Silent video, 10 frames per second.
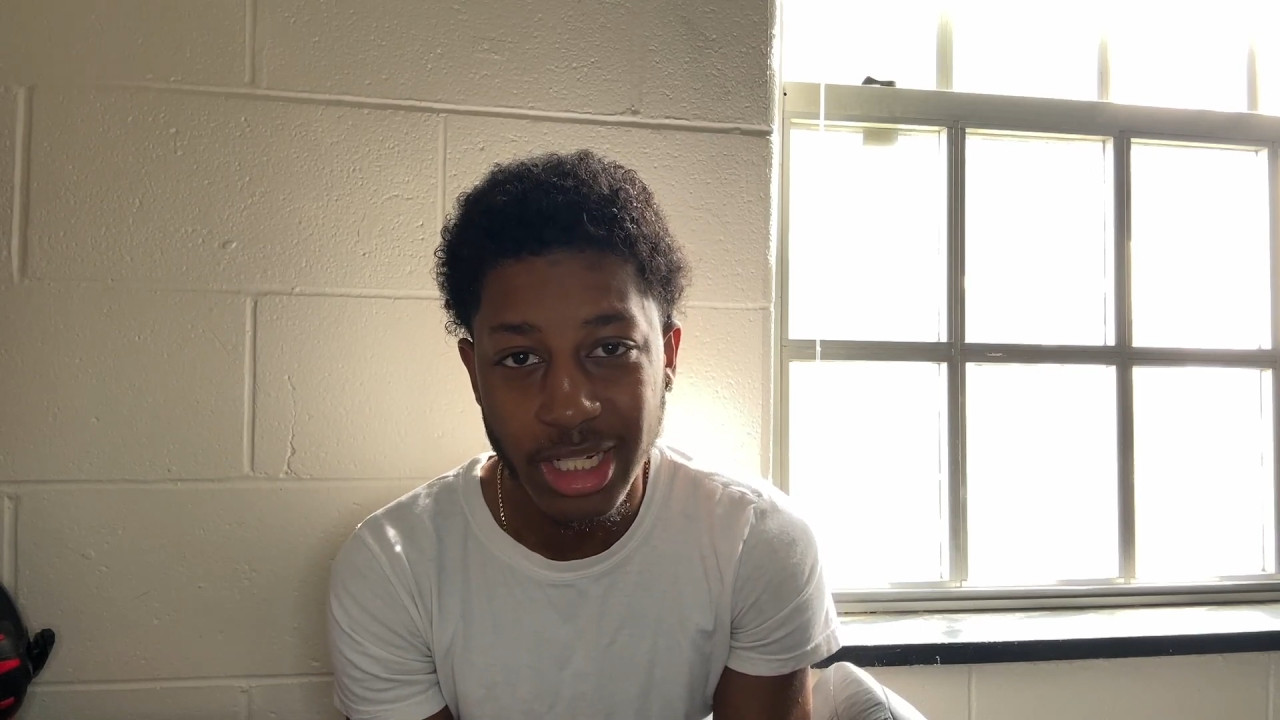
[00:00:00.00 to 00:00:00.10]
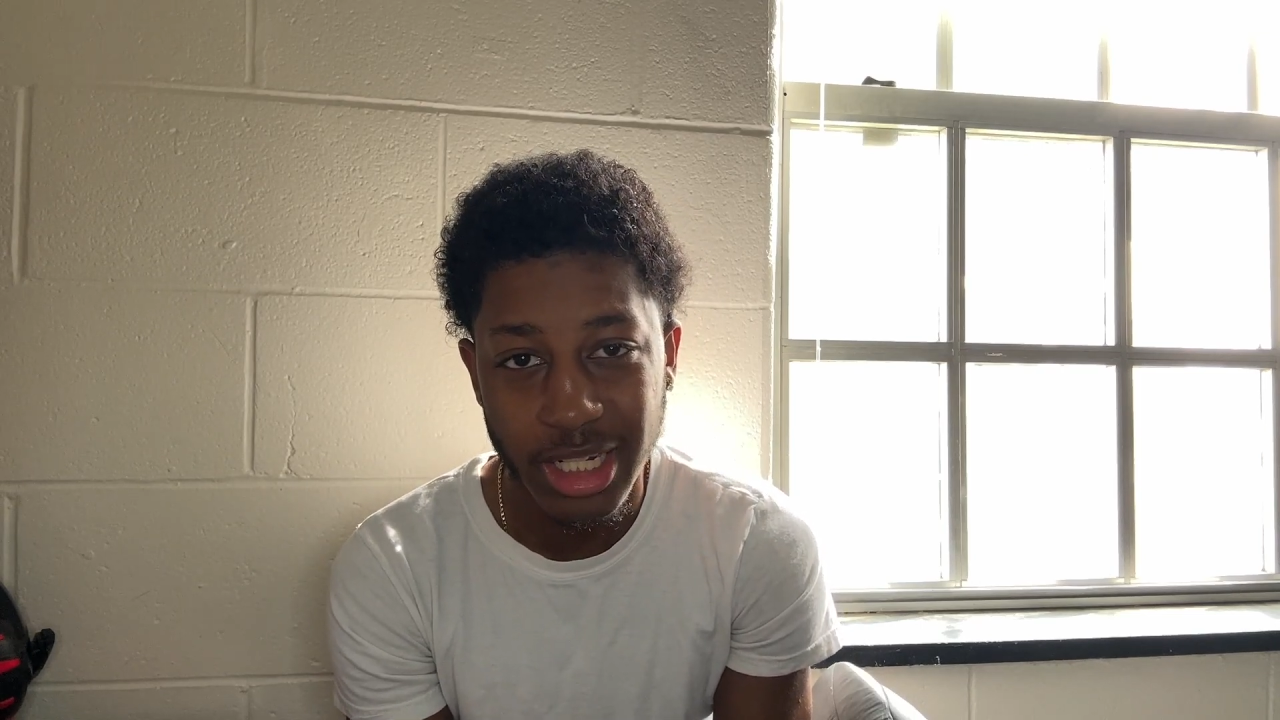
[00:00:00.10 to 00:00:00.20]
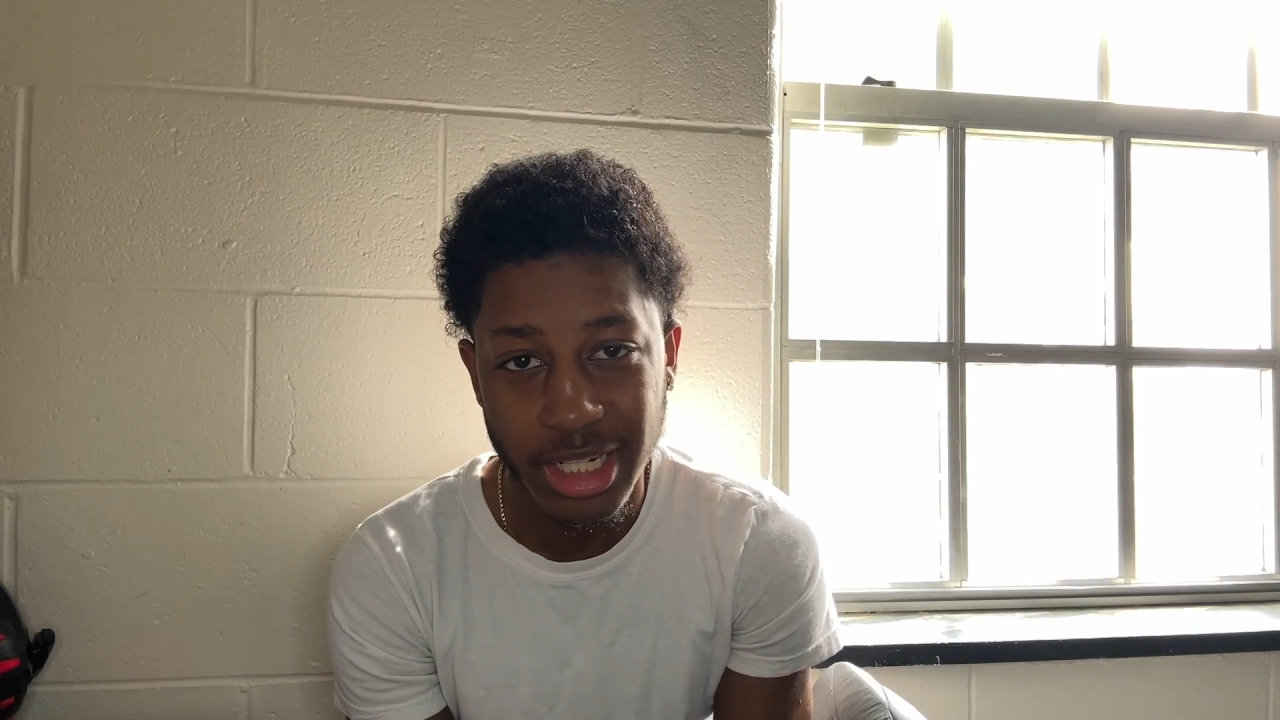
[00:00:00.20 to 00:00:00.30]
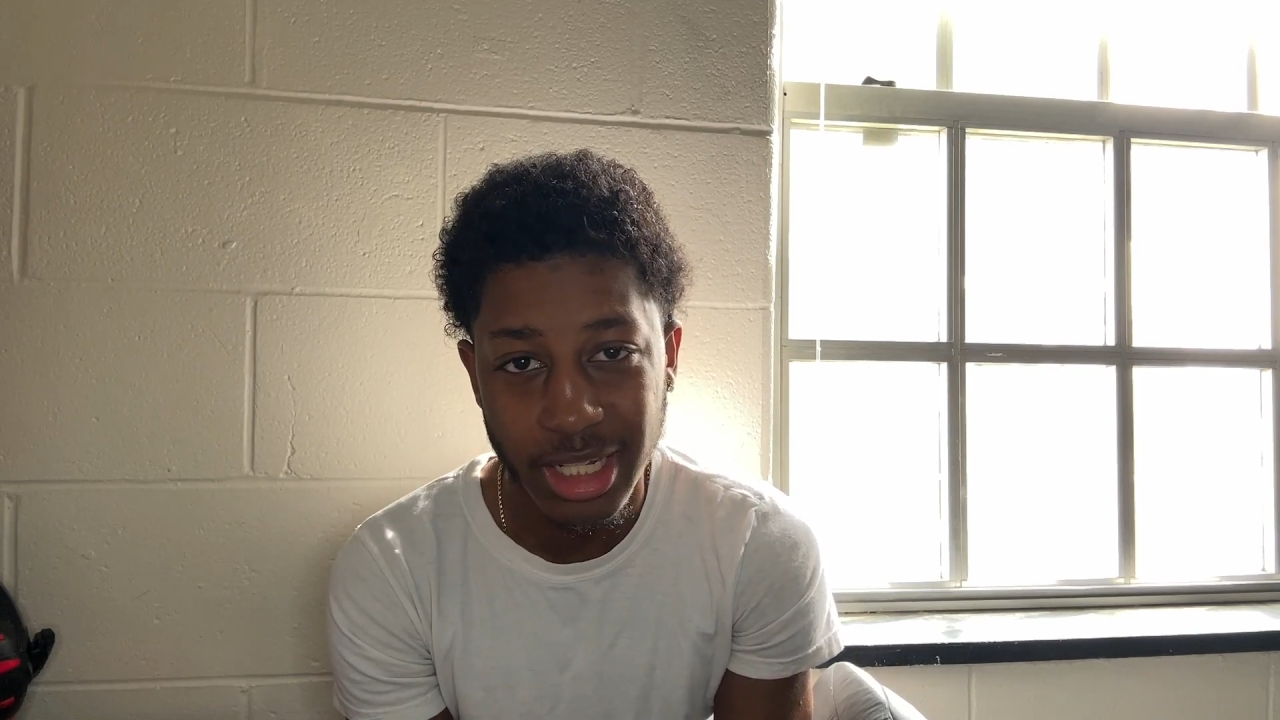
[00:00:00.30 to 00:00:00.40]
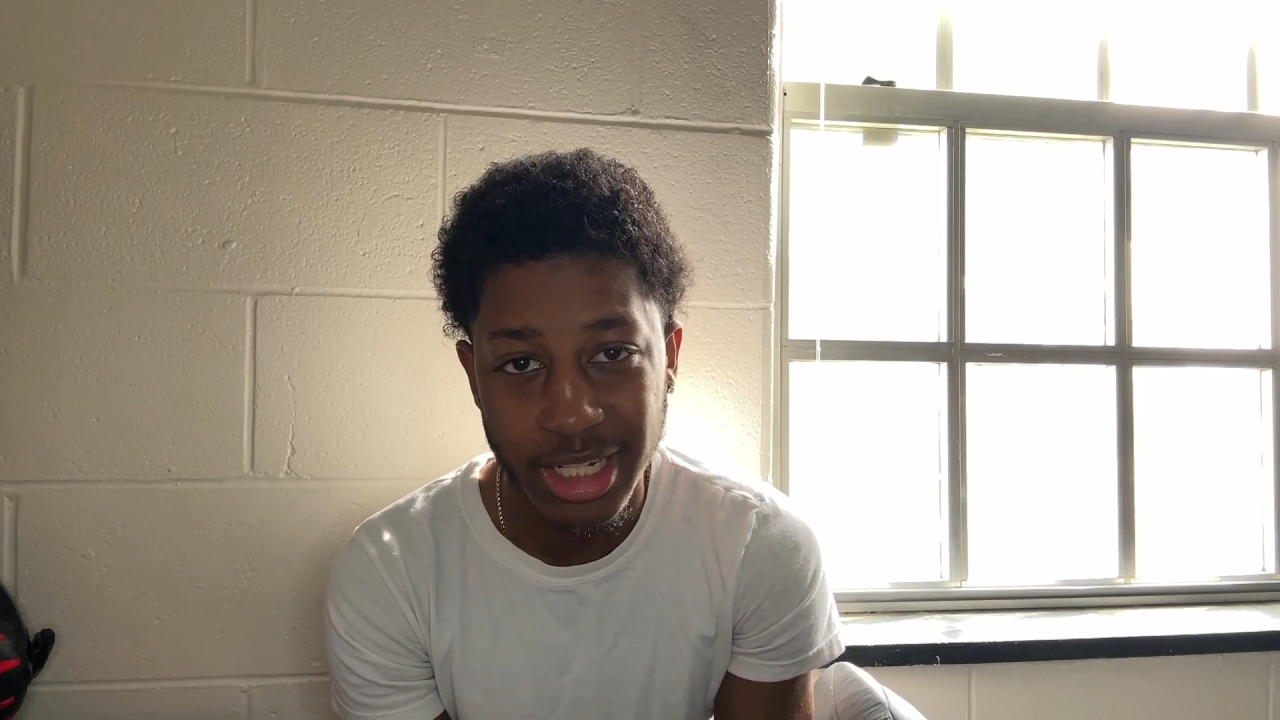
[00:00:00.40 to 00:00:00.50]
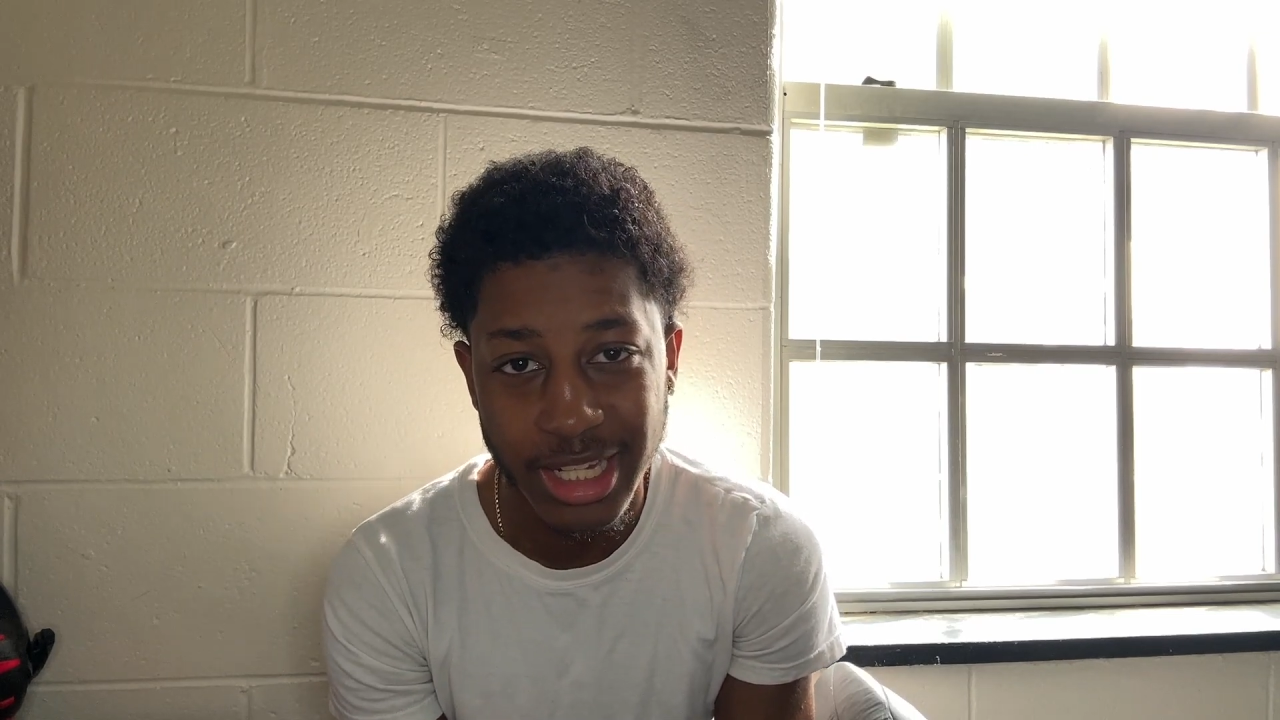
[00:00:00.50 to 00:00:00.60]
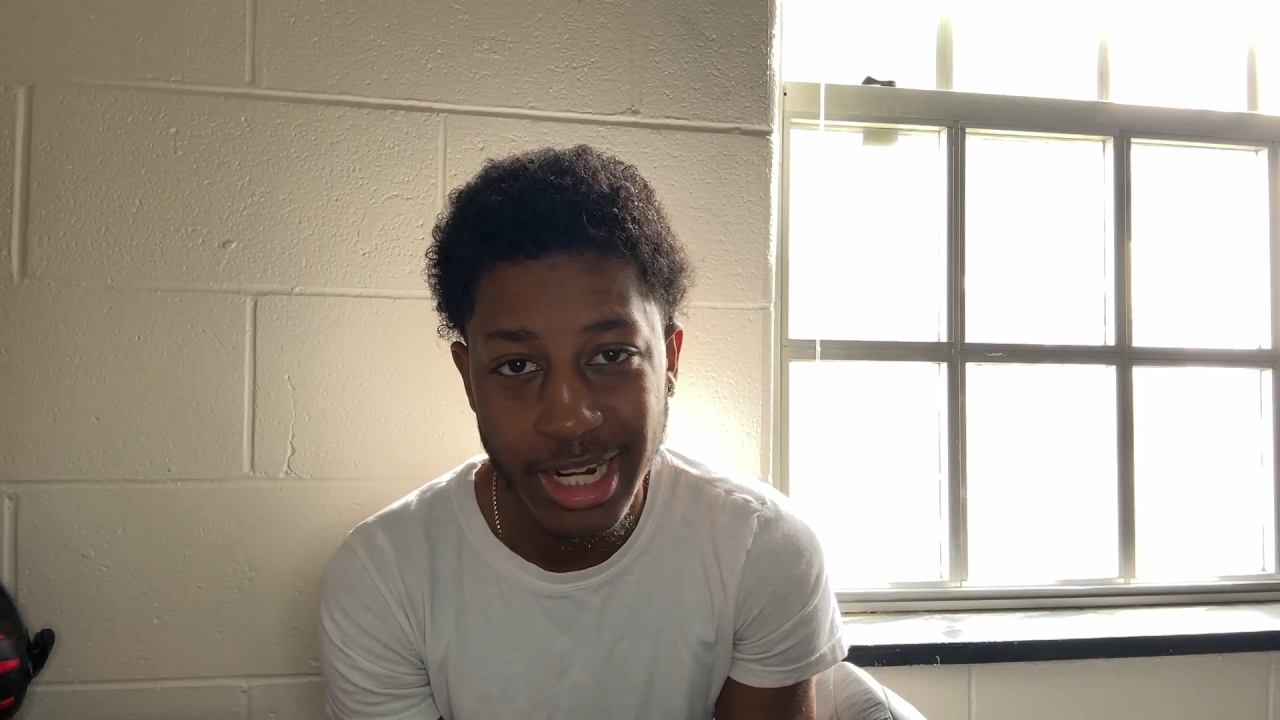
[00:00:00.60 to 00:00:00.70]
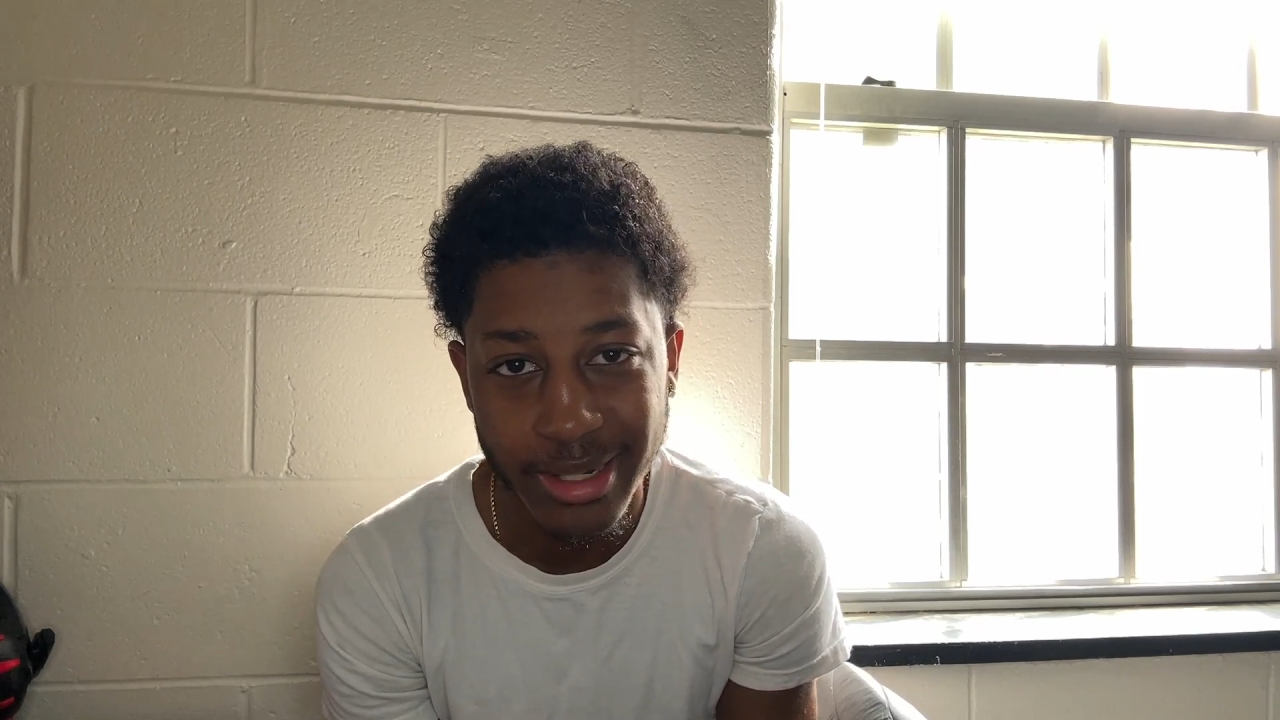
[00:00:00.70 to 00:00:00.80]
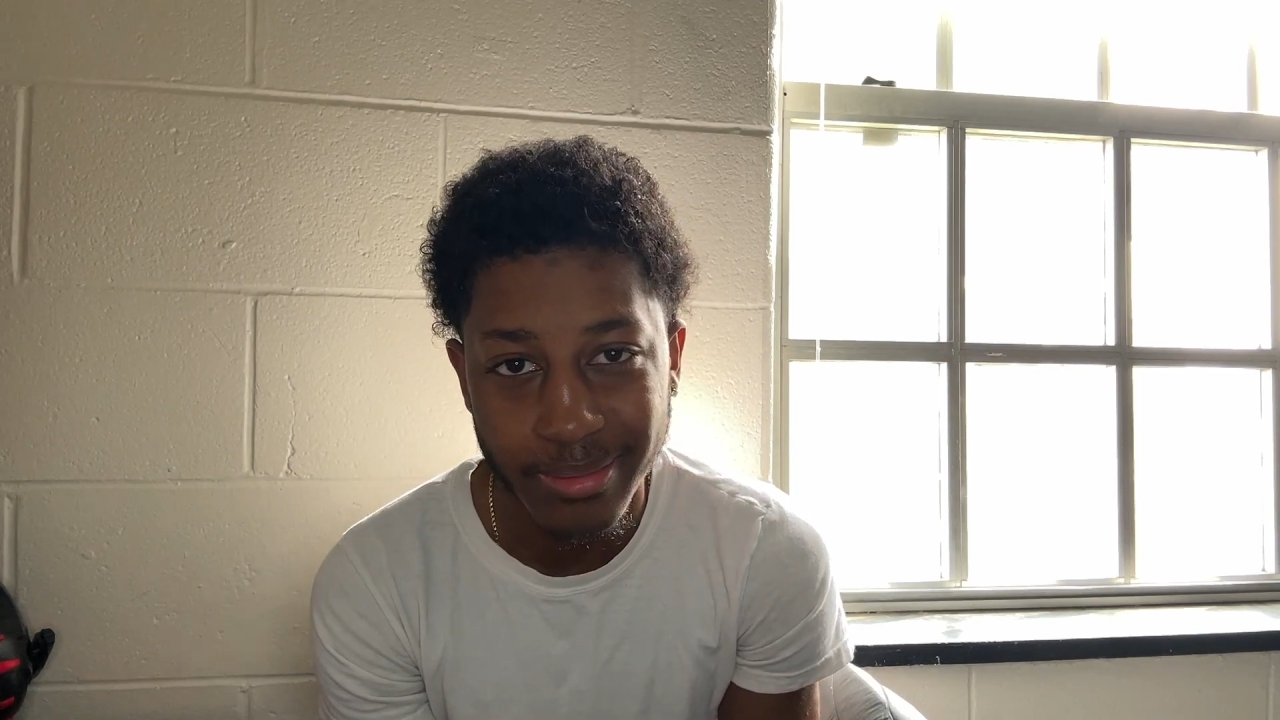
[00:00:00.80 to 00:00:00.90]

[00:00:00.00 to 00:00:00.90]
Let's get it.